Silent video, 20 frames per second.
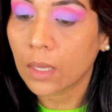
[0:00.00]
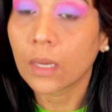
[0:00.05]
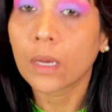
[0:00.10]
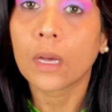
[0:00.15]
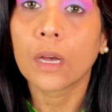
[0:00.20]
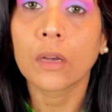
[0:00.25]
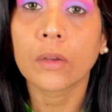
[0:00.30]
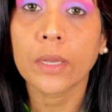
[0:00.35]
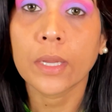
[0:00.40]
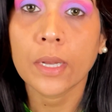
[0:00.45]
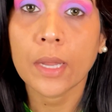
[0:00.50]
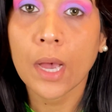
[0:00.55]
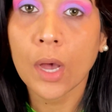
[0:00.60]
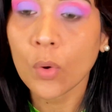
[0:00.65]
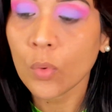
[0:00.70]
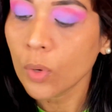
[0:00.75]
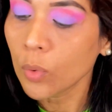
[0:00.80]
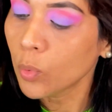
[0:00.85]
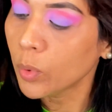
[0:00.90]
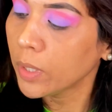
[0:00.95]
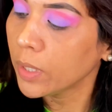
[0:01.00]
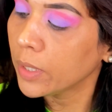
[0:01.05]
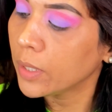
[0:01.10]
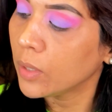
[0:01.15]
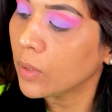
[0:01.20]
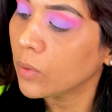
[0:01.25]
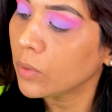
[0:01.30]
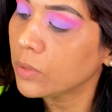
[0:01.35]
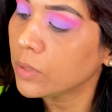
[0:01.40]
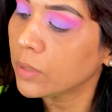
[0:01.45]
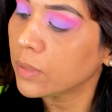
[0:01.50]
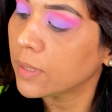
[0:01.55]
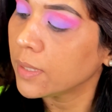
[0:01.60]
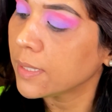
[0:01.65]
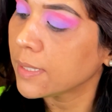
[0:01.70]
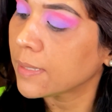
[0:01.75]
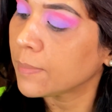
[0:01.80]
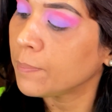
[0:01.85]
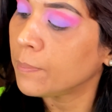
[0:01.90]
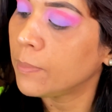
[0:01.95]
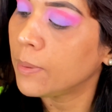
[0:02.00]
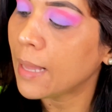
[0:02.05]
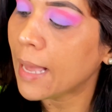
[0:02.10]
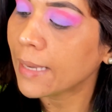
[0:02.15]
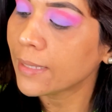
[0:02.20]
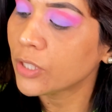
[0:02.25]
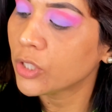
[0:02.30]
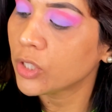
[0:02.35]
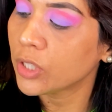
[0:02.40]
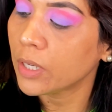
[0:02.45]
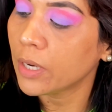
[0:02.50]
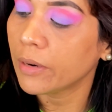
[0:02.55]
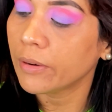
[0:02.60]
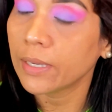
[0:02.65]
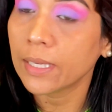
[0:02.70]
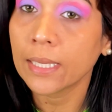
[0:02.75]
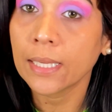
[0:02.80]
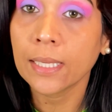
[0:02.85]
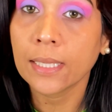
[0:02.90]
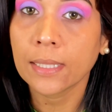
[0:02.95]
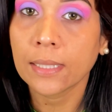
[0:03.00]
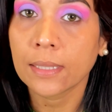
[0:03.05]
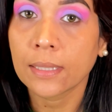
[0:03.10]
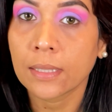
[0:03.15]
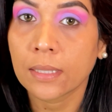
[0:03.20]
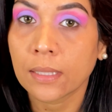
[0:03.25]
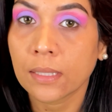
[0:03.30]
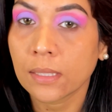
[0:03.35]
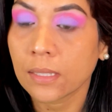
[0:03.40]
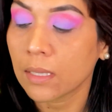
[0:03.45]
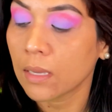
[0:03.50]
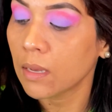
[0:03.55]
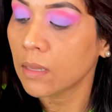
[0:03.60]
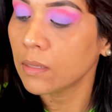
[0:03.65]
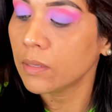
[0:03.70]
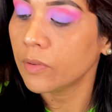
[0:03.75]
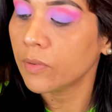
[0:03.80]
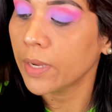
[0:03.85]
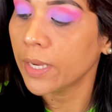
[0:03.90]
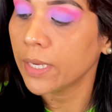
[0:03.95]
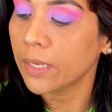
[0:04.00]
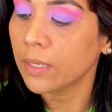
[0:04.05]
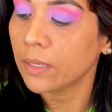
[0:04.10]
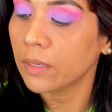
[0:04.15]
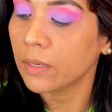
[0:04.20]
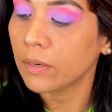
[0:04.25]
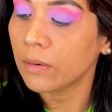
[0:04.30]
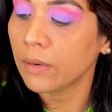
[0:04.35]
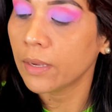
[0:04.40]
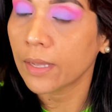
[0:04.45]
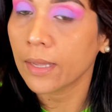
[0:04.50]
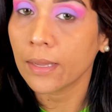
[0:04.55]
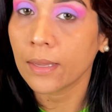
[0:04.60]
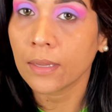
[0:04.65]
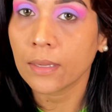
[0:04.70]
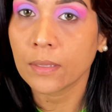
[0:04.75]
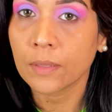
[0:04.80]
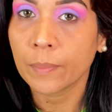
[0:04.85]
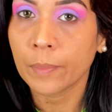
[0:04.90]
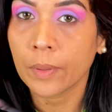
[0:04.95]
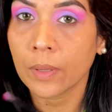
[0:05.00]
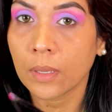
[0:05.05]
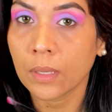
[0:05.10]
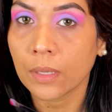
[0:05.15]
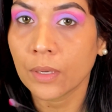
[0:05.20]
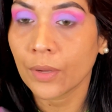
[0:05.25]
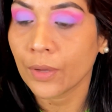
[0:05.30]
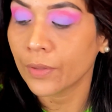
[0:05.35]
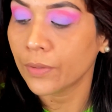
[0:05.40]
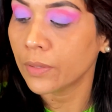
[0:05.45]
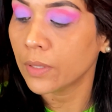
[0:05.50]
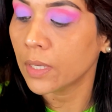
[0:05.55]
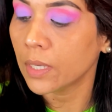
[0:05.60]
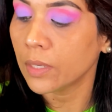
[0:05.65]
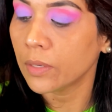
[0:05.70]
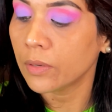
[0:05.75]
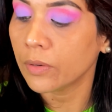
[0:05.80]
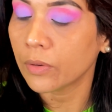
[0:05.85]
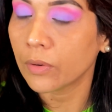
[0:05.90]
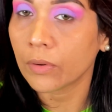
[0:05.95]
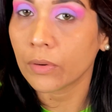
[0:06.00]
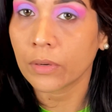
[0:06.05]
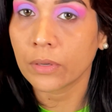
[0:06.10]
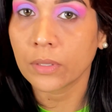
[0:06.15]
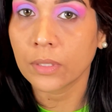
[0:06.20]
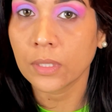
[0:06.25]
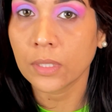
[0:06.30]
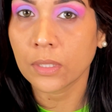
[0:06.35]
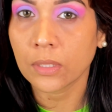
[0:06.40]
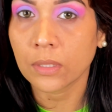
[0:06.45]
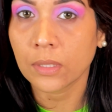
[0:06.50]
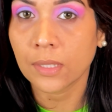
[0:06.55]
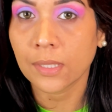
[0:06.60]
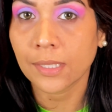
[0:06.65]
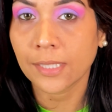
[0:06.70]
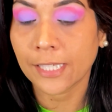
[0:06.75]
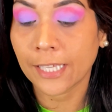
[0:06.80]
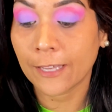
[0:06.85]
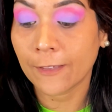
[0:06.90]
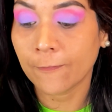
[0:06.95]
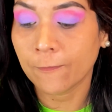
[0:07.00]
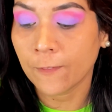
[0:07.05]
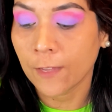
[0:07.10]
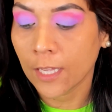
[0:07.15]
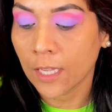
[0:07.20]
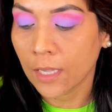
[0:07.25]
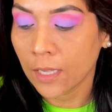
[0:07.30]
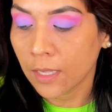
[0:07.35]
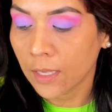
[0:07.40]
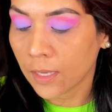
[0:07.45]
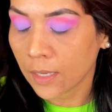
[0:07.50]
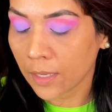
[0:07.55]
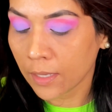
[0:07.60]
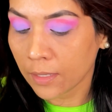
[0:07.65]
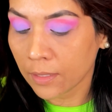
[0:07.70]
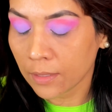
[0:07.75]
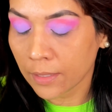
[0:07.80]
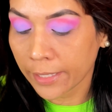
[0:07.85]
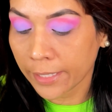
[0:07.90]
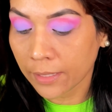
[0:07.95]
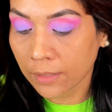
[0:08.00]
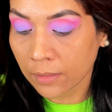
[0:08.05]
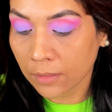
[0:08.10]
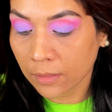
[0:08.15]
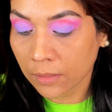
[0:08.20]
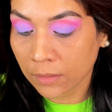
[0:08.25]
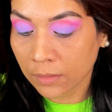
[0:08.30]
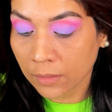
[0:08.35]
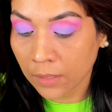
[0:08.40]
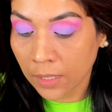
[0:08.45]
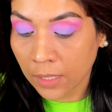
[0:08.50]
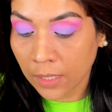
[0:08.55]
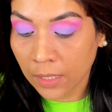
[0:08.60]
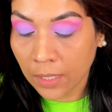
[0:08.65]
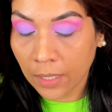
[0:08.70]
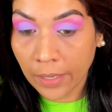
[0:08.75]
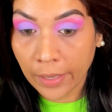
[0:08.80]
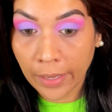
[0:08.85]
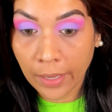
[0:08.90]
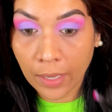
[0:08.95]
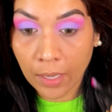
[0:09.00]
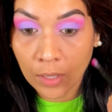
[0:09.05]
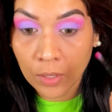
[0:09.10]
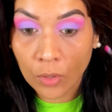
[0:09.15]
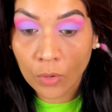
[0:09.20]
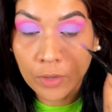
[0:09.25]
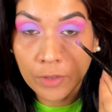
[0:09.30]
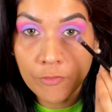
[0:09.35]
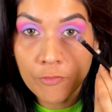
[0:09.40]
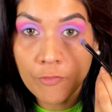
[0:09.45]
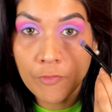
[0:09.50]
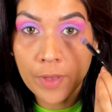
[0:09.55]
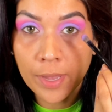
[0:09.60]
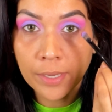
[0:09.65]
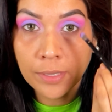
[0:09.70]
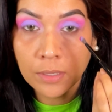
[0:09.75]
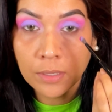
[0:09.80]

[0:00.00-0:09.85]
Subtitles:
Okay, now I want to go to this Black Cherry, this color right here, and put it on the inner corners to just give kind of like a halo effect.